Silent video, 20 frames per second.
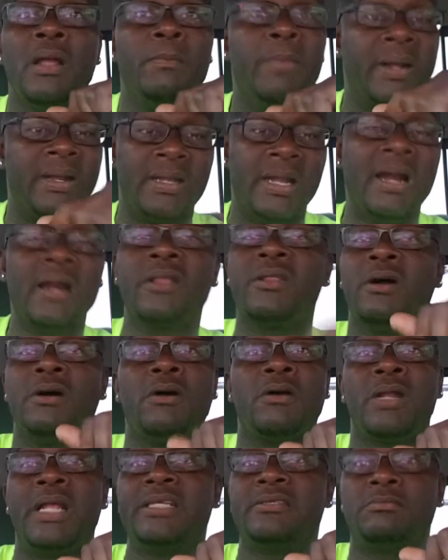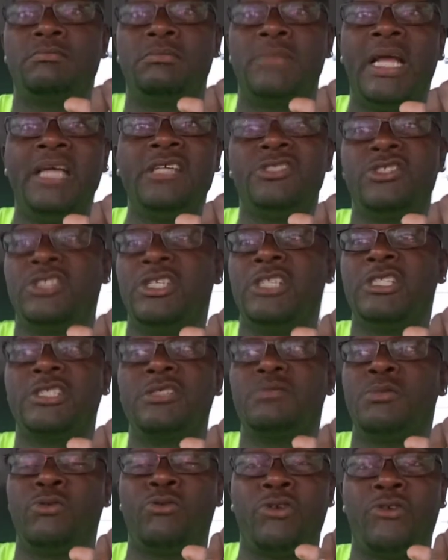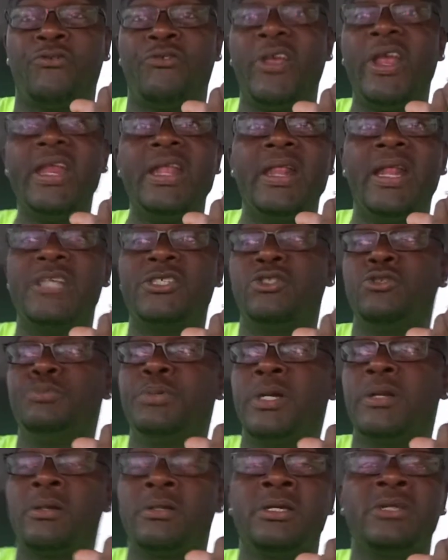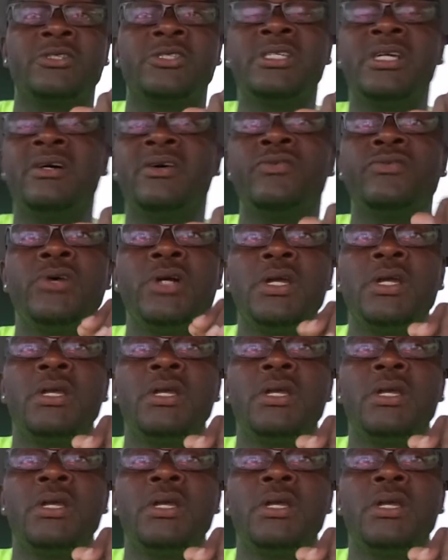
But none of all that's just graffiti that you put on yourself.